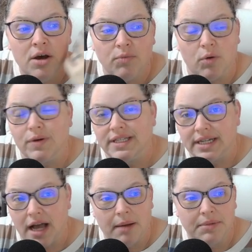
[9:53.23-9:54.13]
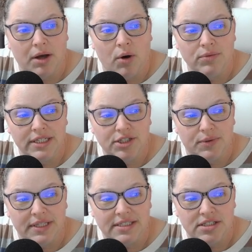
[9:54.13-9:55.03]
well, really, I'm not only
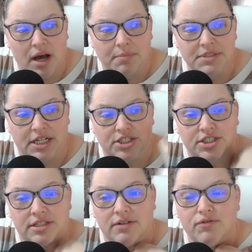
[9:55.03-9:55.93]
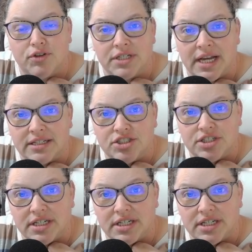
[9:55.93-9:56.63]
doing this top section for the next